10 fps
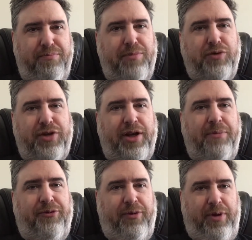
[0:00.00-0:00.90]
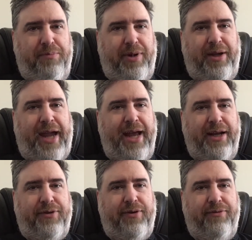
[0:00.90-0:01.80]
mostly comes from the
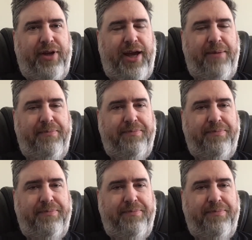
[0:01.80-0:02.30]
mechanics of the game.